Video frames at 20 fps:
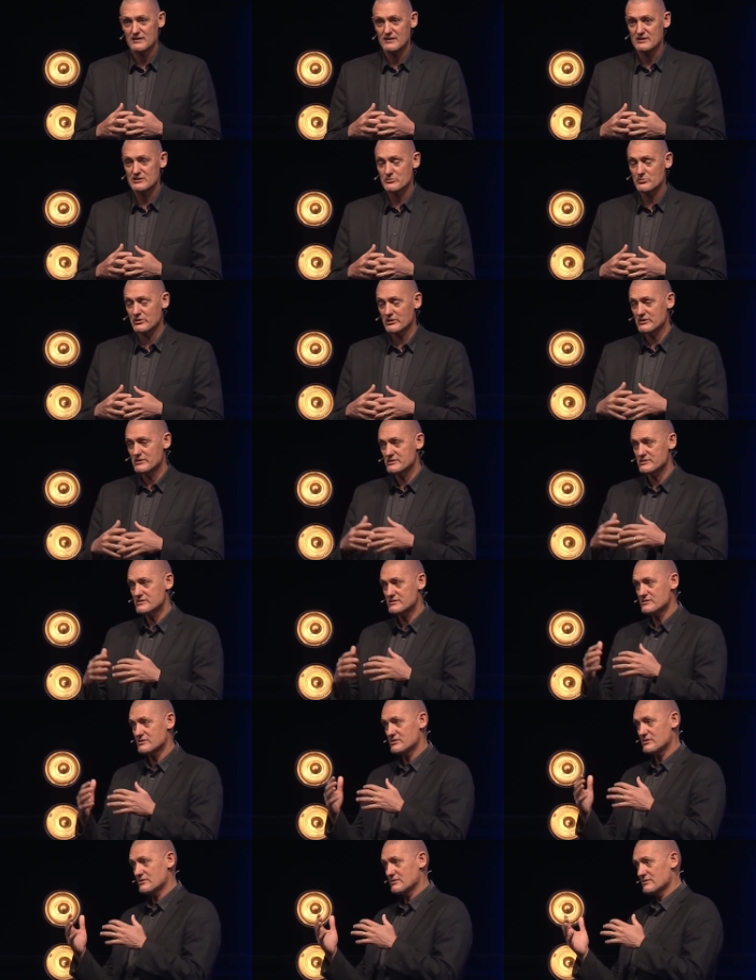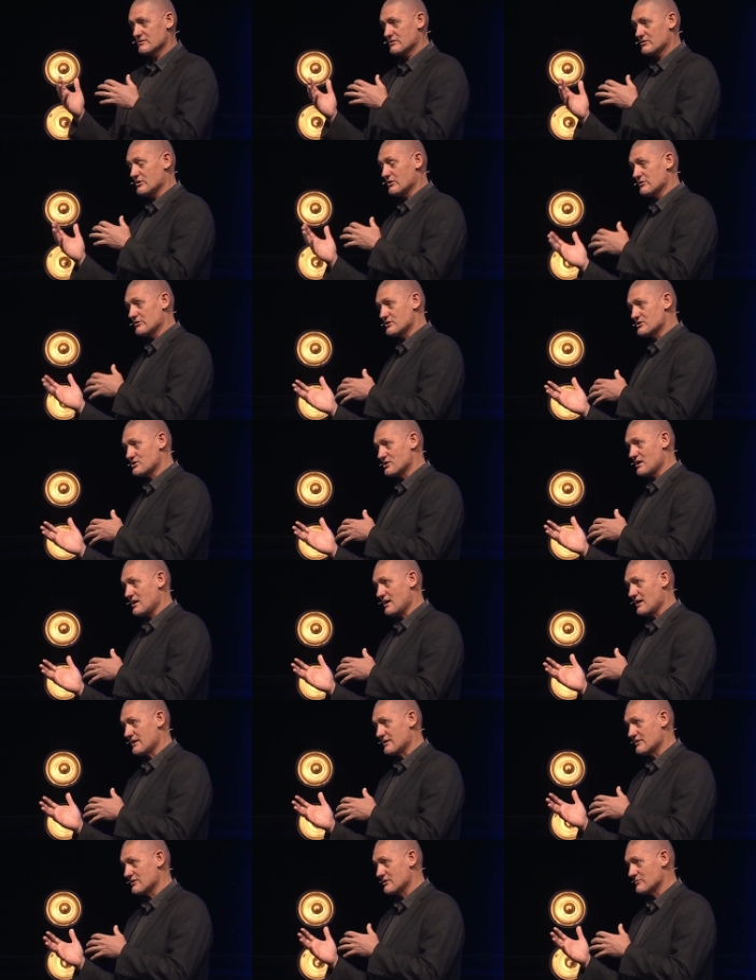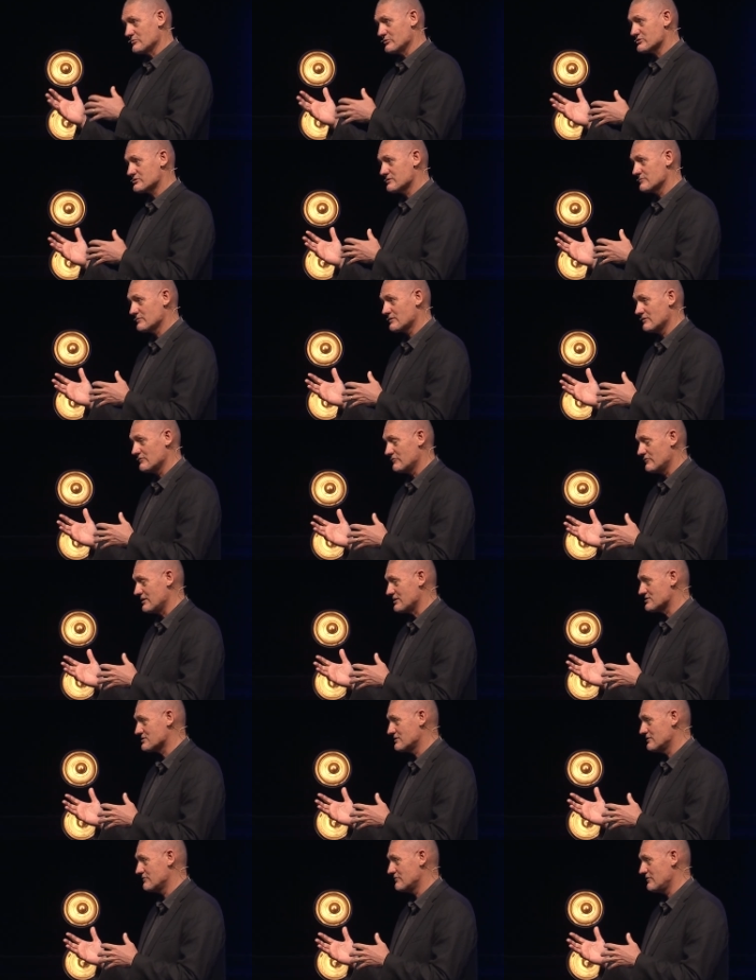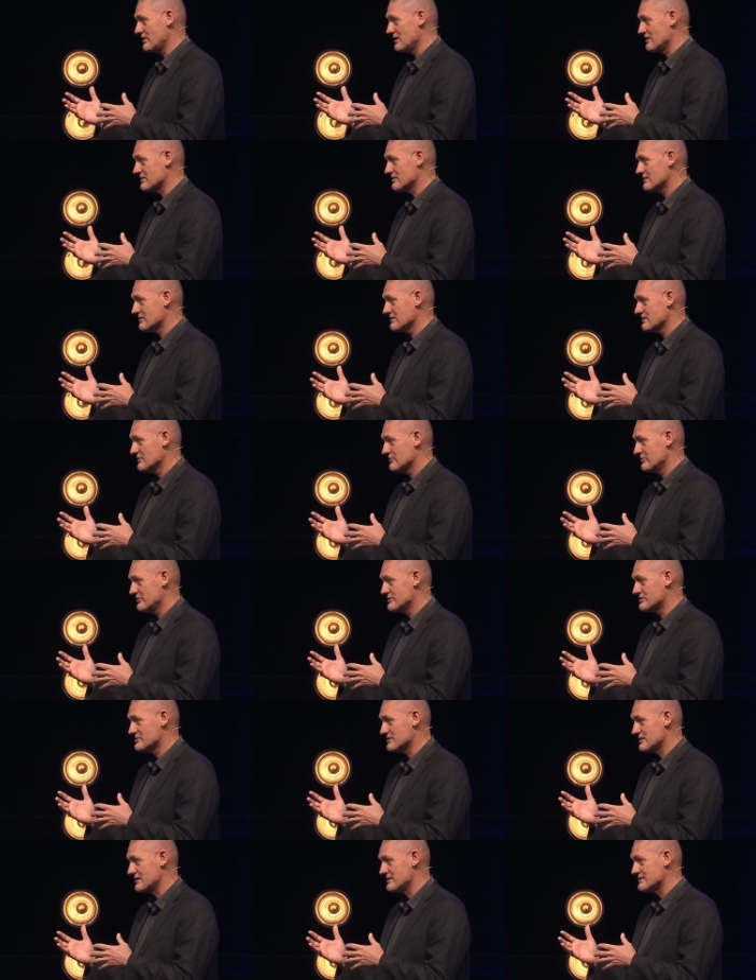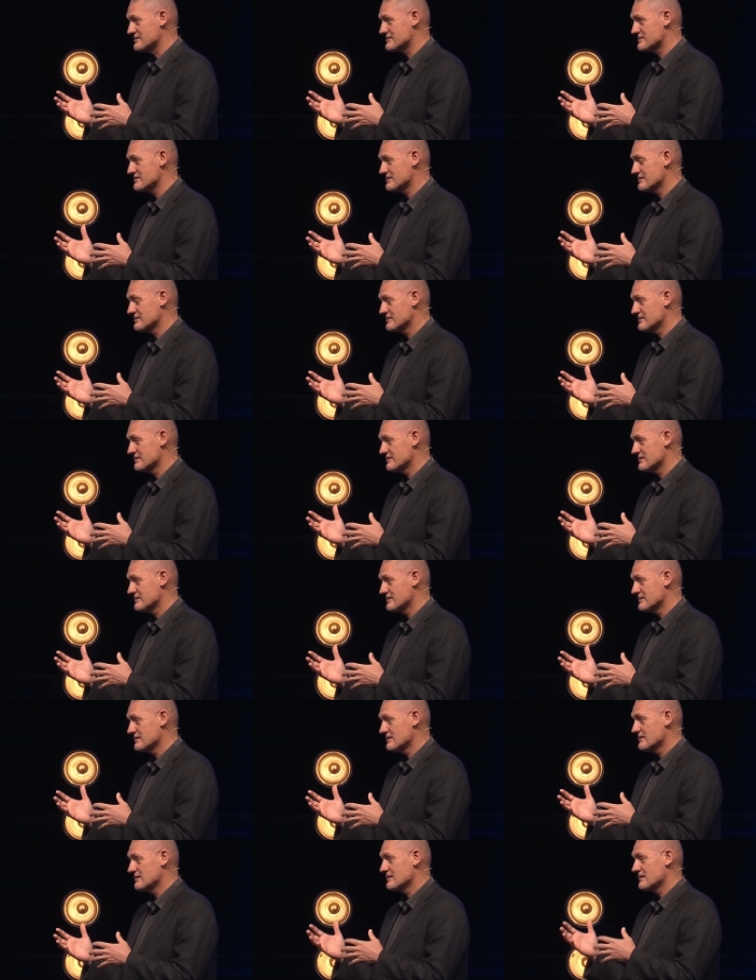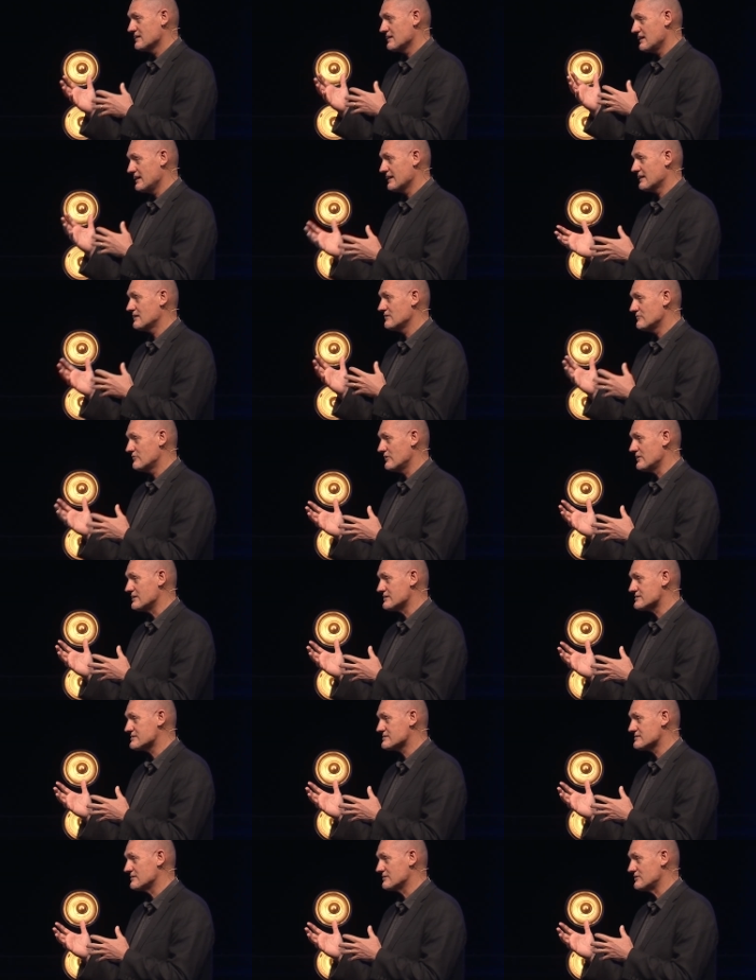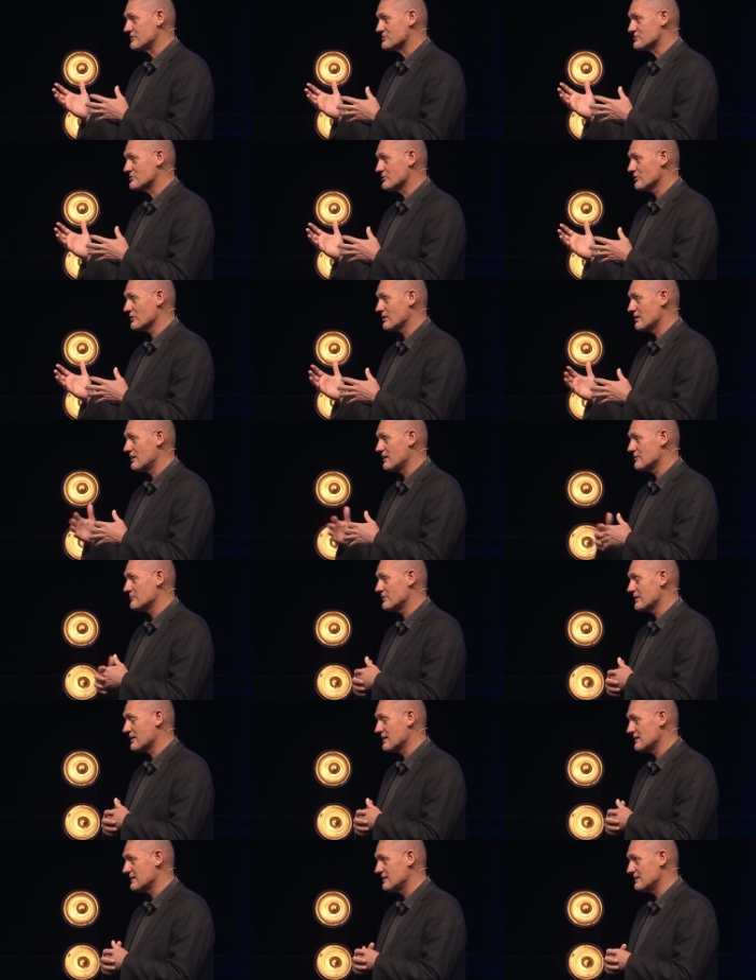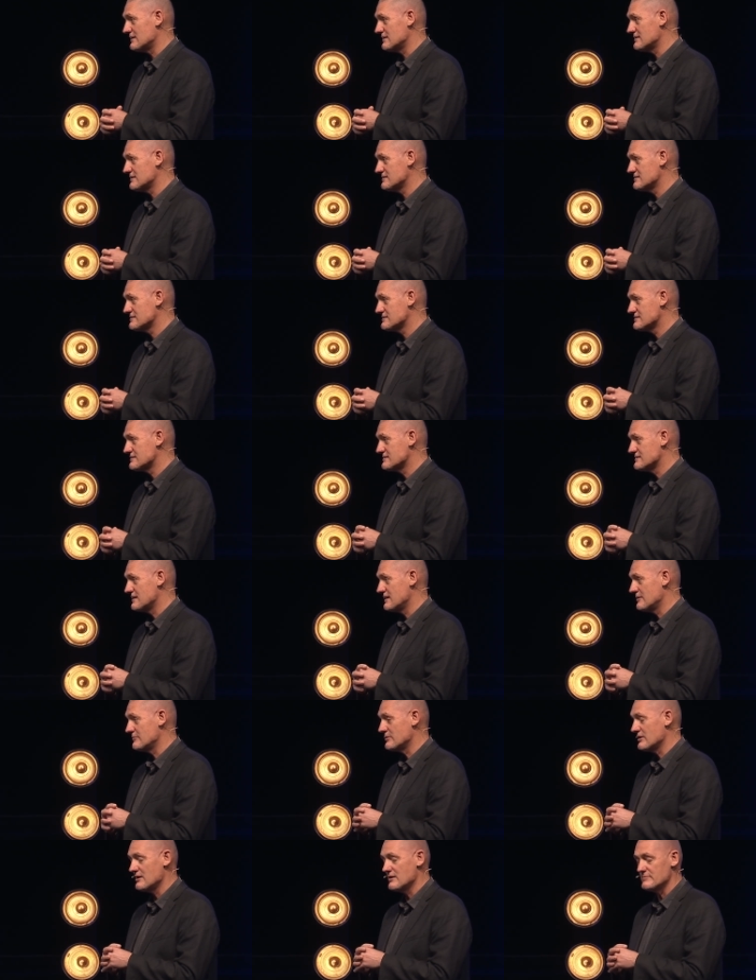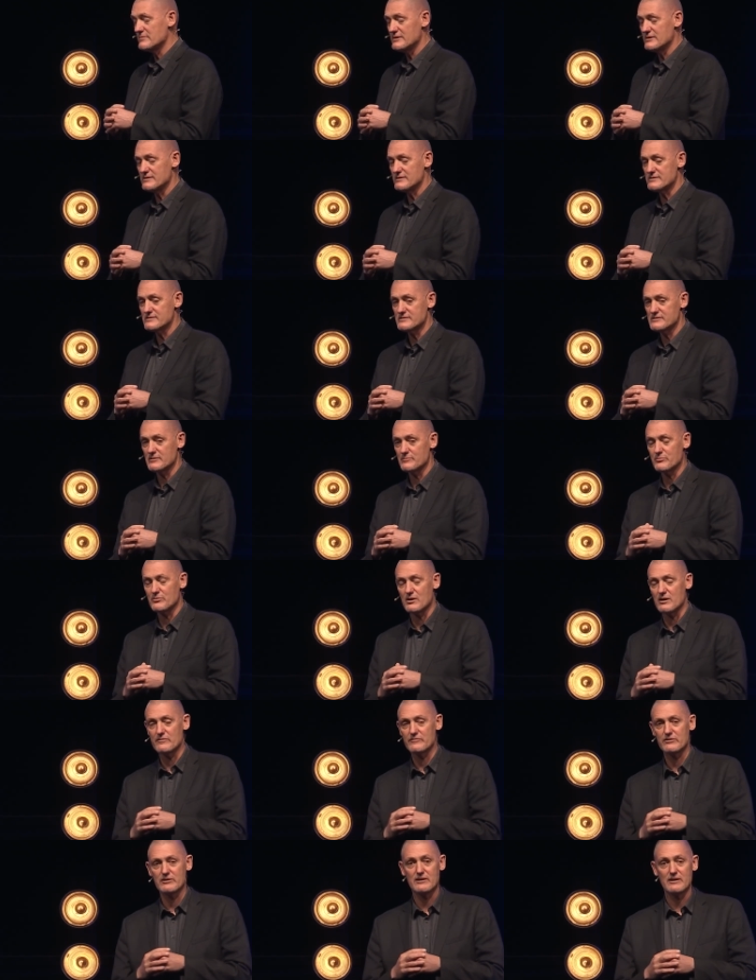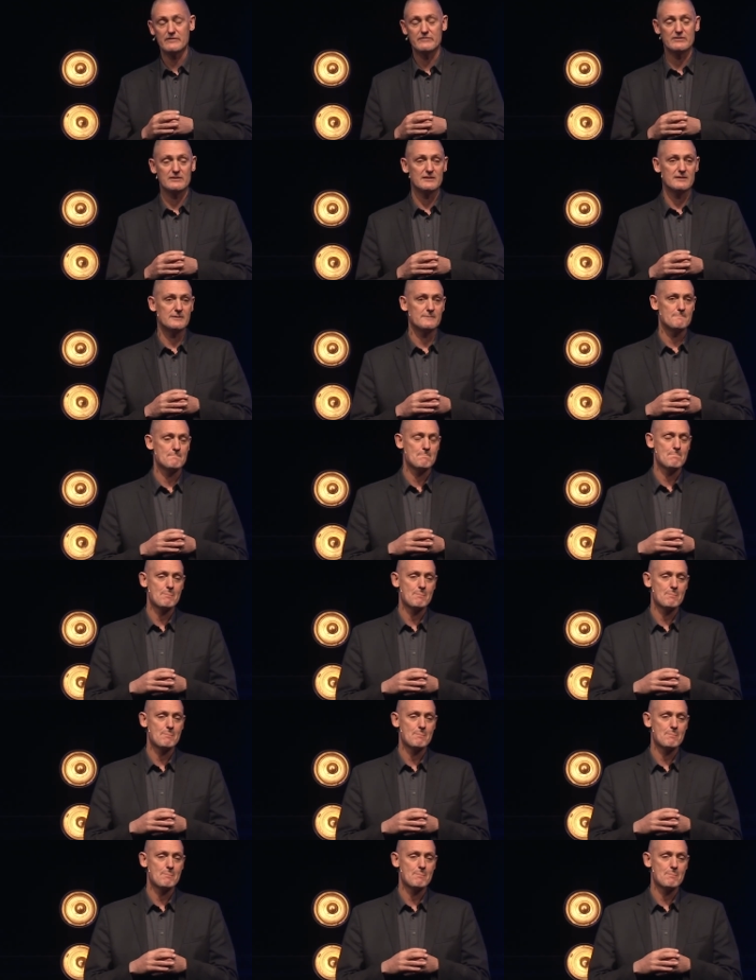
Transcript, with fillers: is what is called the Shahada, the Muslim confession of faith, which says, I confess that there's no God but Allah and Muhammad is the prophet of Allah.